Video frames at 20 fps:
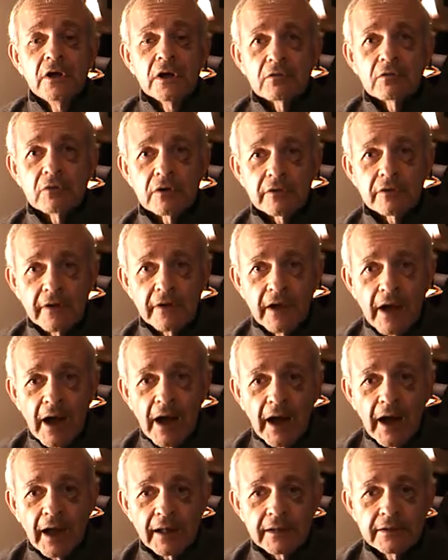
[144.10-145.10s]
where the
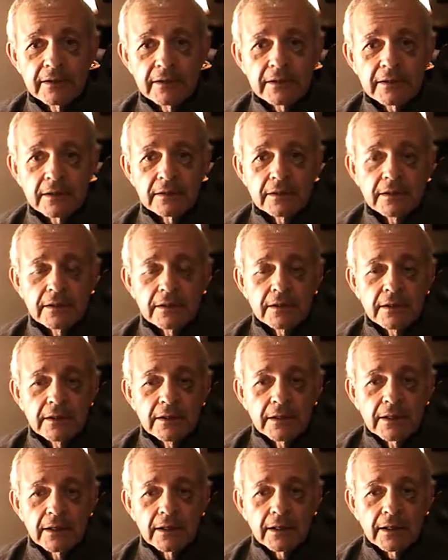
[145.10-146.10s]
god,
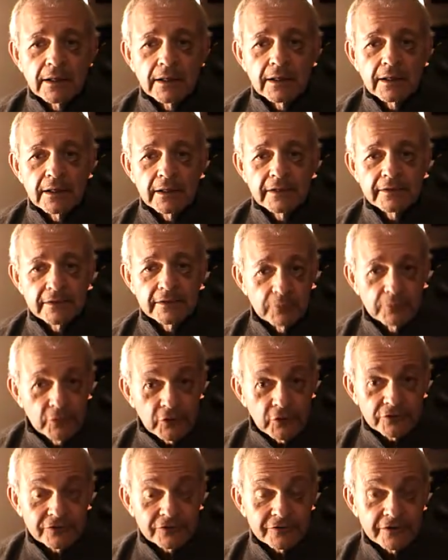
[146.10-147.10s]
in the
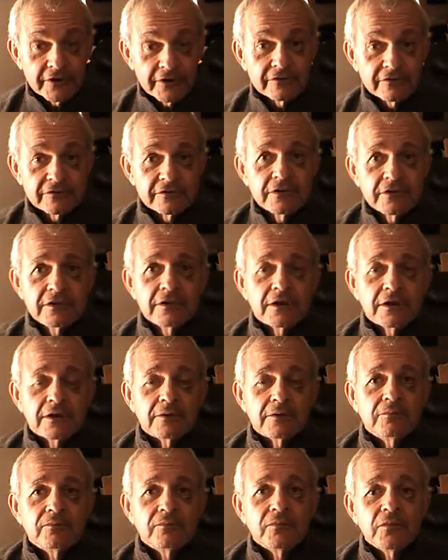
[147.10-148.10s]
Buddha sense,
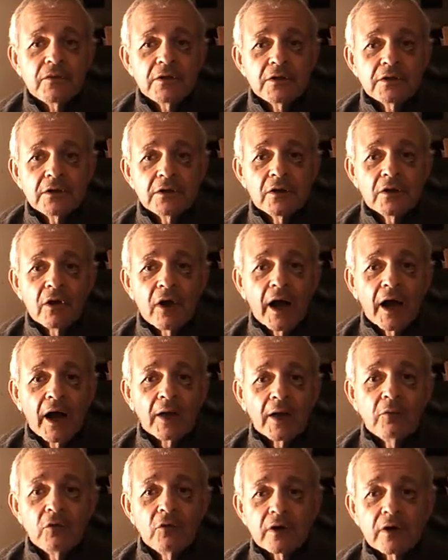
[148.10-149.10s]
the high
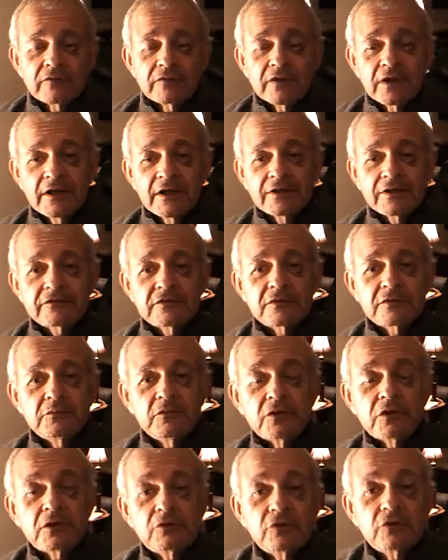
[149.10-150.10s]
Buddha, celestial
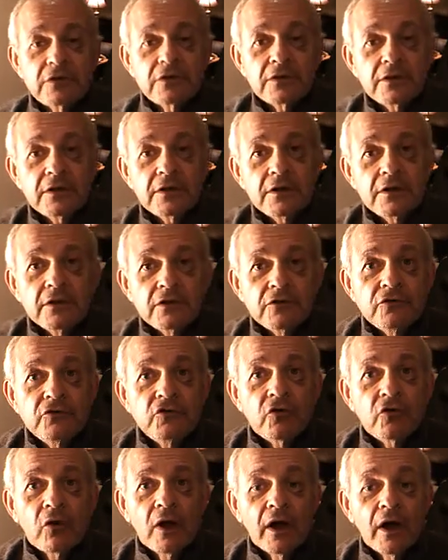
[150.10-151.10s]
Buddha, would
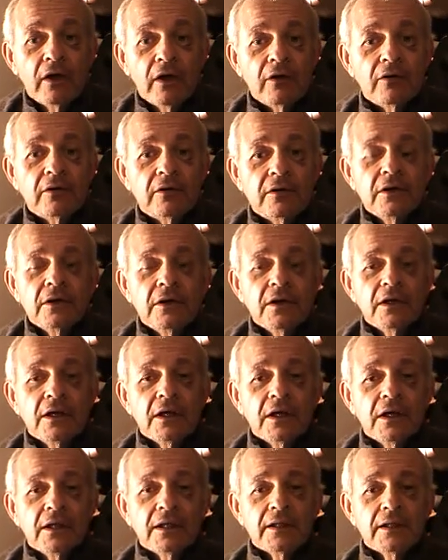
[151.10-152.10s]
dwell,
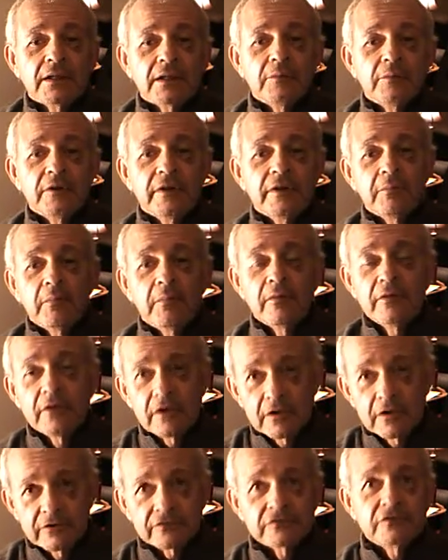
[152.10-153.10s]
and there
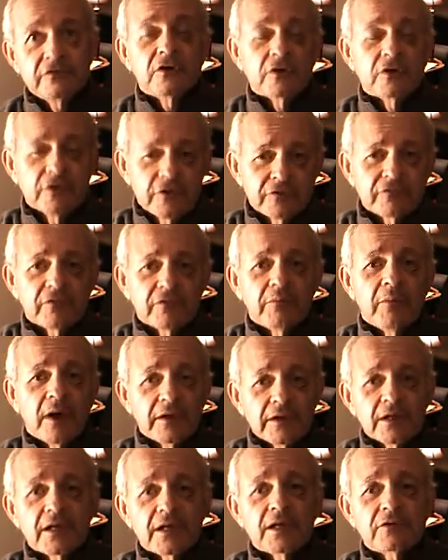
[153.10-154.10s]
is different
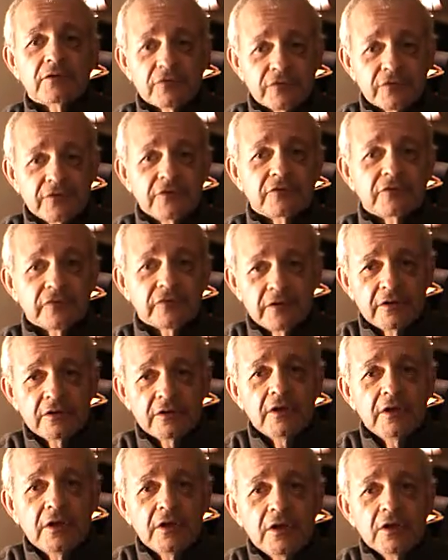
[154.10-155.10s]
mandalas for different
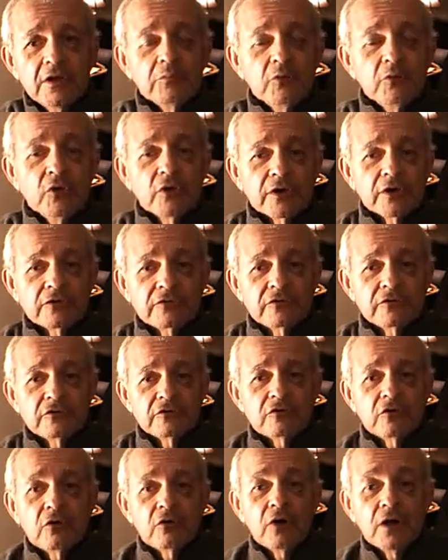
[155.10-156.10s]
Buddhas and
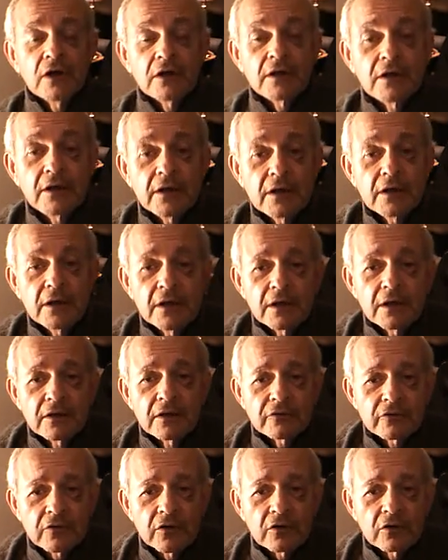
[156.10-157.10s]
so on.
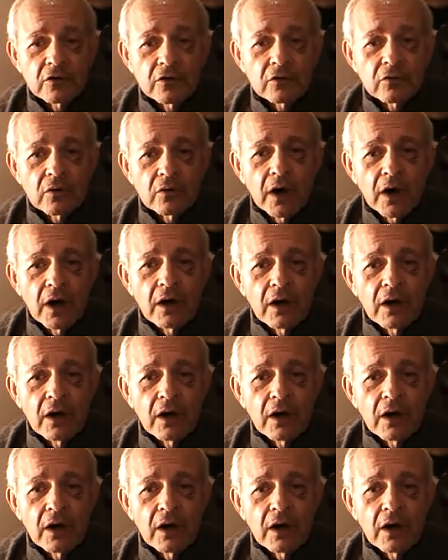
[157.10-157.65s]
So